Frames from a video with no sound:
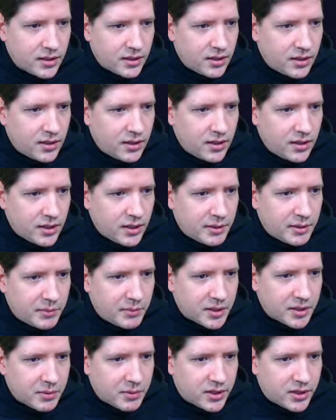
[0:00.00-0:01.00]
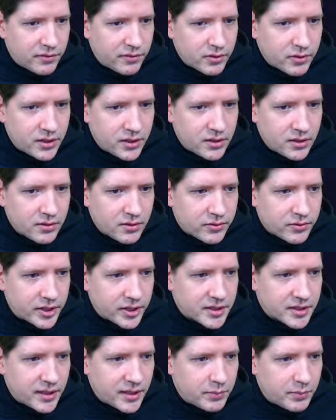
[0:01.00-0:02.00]
Might be different. For
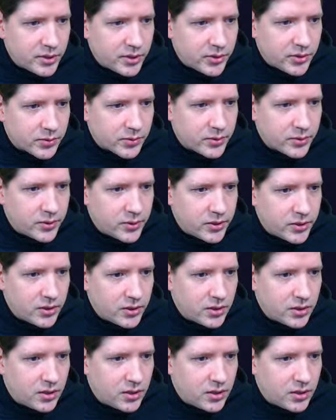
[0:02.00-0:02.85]
example, the rule